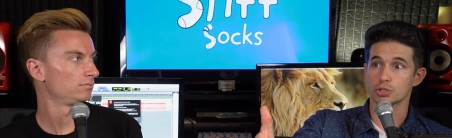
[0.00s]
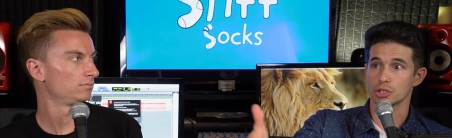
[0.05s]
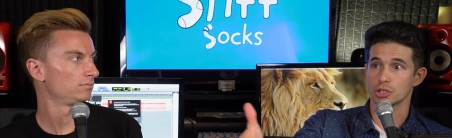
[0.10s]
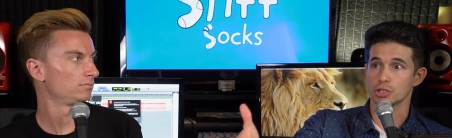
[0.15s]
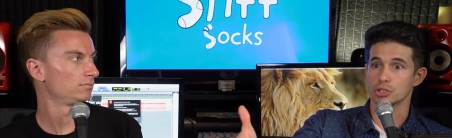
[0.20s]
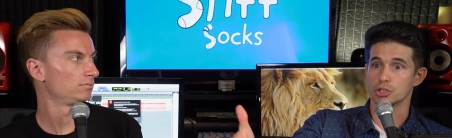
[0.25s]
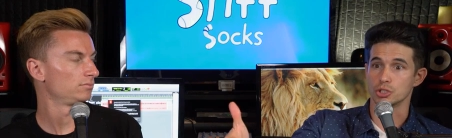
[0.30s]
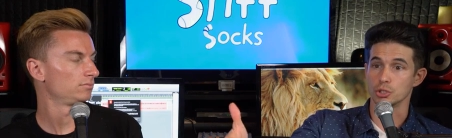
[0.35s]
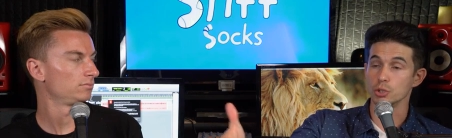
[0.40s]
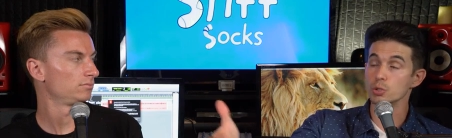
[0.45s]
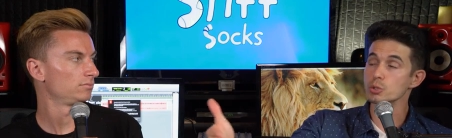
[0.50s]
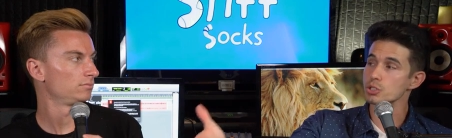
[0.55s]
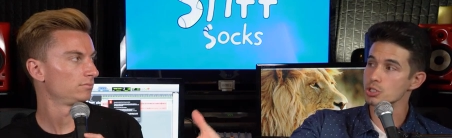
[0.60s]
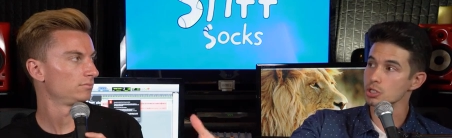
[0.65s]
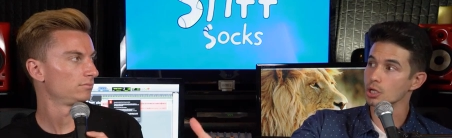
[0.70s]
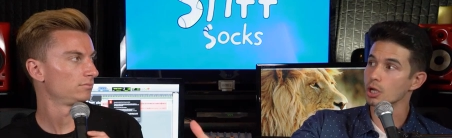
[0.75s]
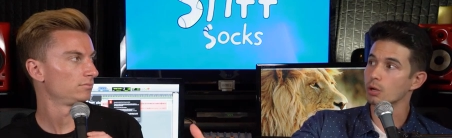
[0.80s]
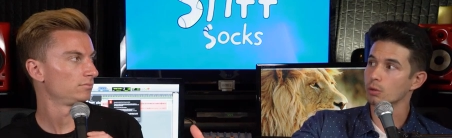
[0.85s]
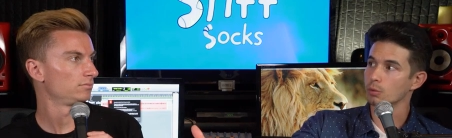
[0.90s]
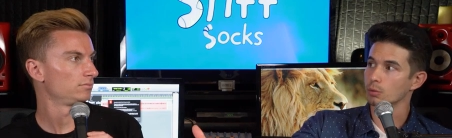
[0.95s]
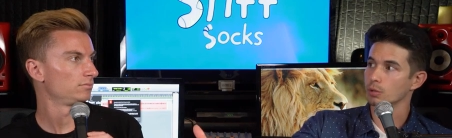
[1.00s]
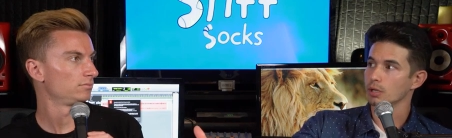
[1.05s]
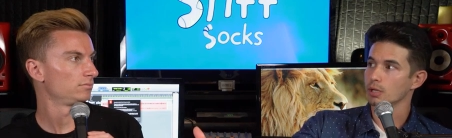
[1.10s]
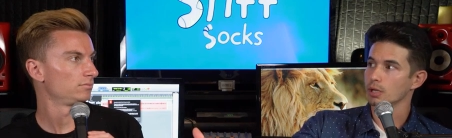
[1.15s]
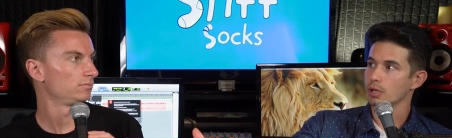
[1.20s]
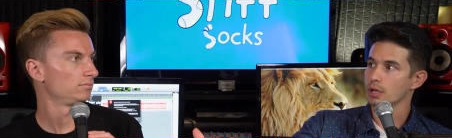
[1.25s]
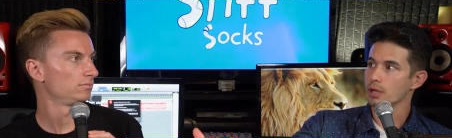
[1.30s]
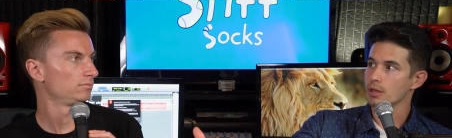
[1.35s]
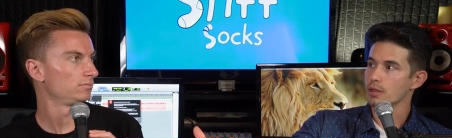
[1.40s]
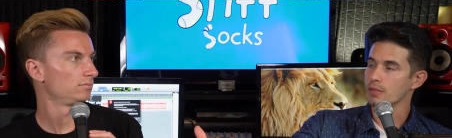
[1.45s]
Speaker 1: do so,
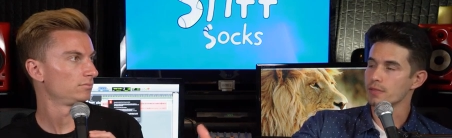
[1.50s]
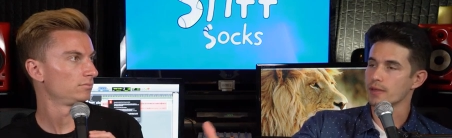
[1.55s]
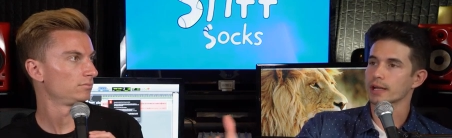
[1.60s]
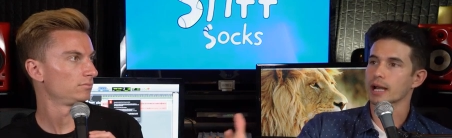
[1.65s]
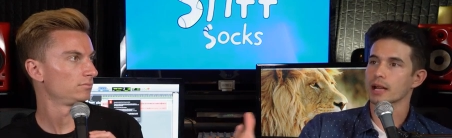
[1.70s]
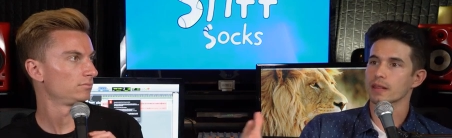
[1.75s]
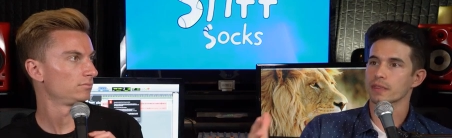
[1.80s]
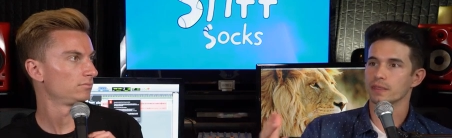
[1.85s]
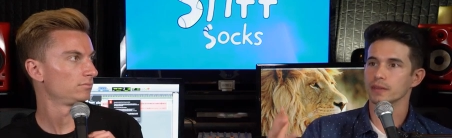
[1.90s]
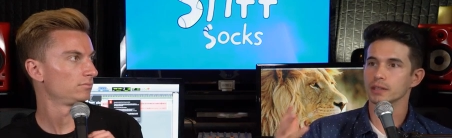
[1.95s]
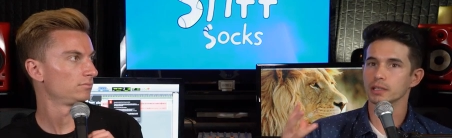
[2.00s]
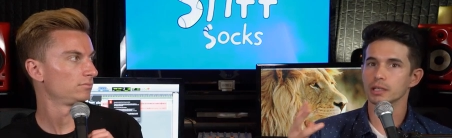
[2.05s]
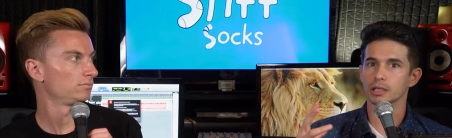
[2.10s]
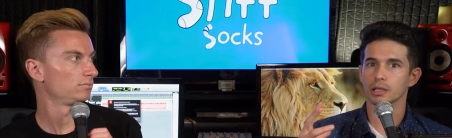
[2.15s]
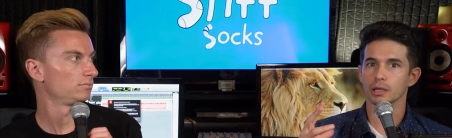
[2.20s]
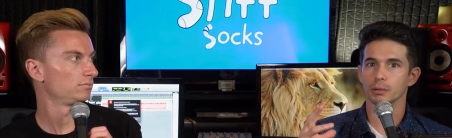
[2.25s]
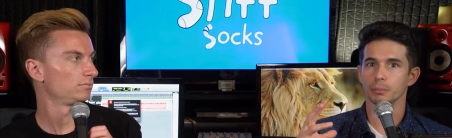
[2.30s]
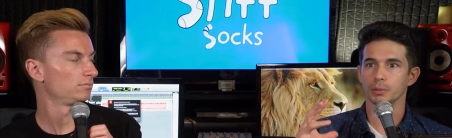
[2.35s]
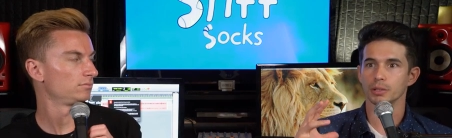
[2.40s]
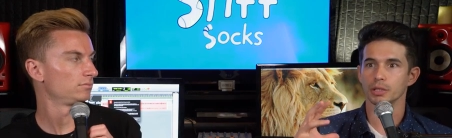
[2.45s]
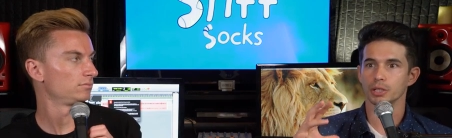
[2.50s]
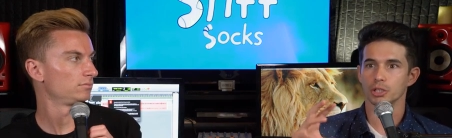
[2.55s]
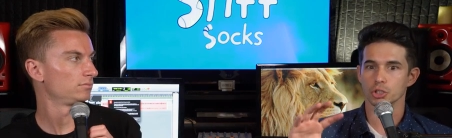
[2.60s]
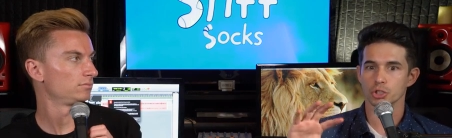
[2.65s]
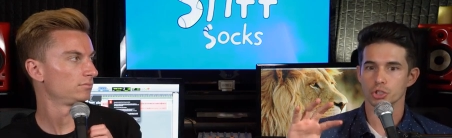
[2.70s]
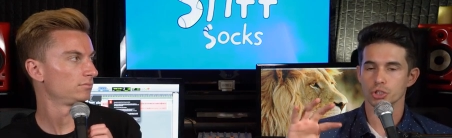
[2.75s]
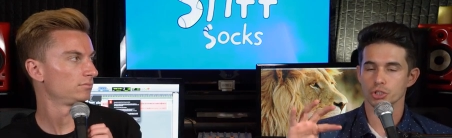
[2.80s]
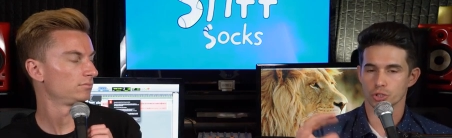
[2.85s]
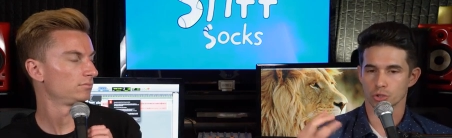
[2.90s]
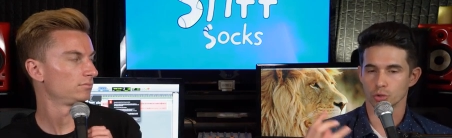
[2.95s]
then I think it could be
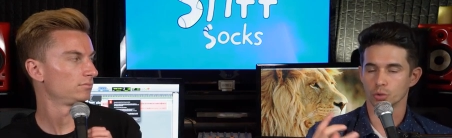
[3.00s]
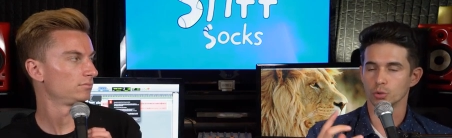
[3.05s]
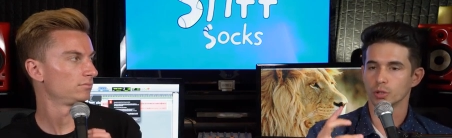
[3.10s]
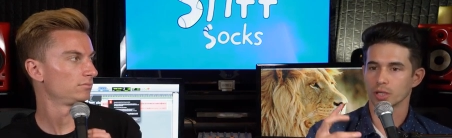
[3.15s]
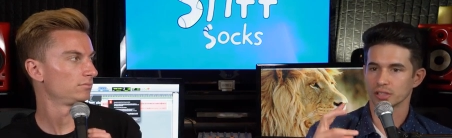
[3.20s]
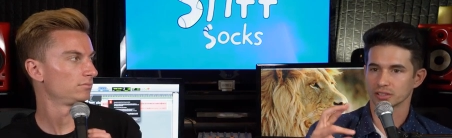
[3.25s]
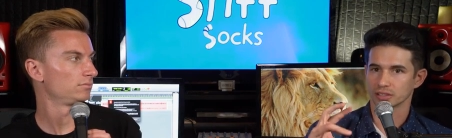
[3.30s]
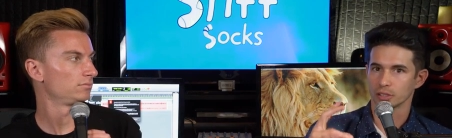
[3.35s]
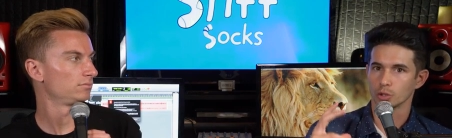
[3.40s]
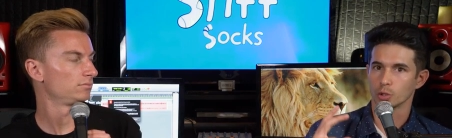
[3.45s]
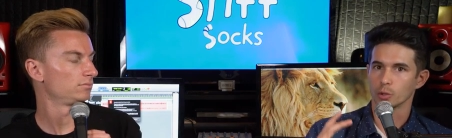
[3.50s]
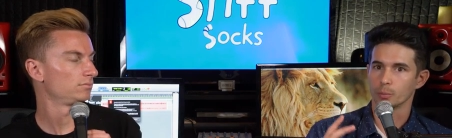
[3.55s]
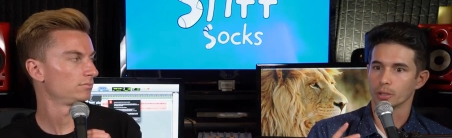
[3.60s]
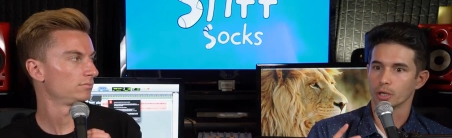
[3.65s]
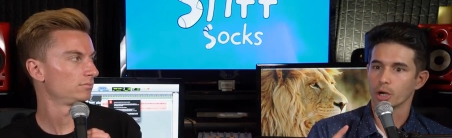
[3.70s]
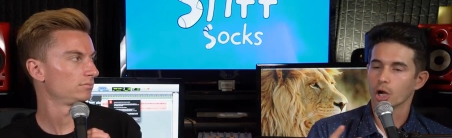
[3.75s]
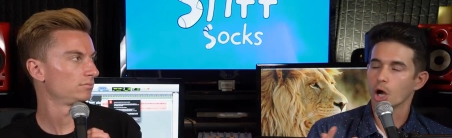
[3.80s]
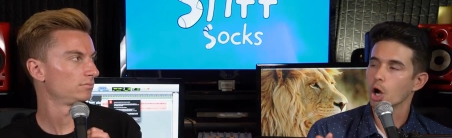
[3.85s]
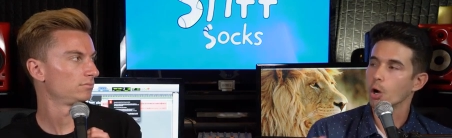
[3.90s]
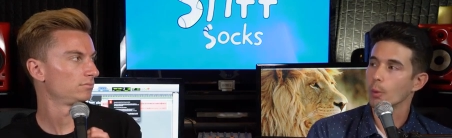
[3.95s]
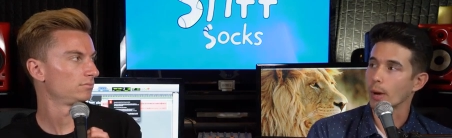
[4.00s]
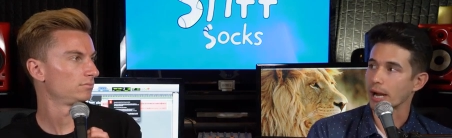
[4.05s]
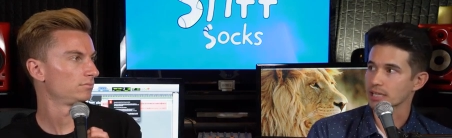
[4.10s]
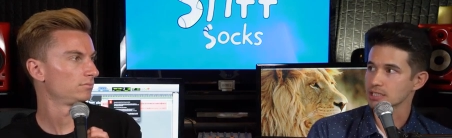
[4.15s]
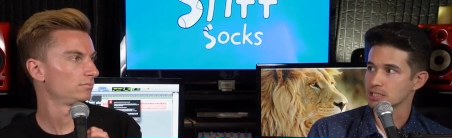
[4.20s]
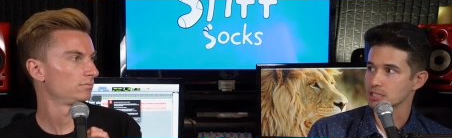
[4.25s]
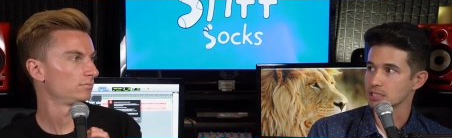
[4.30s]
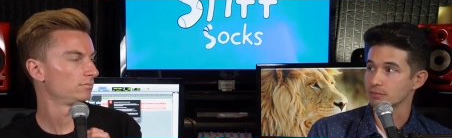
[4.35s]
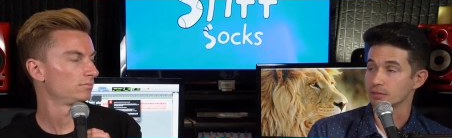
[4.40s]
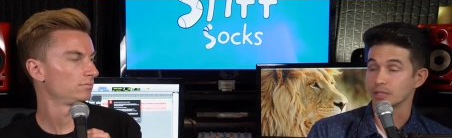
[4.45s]
construed as a little bit of hoe
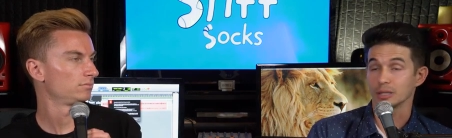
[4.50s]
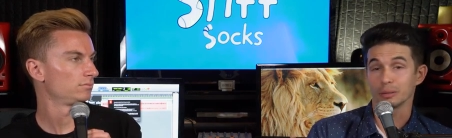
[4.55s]
activity.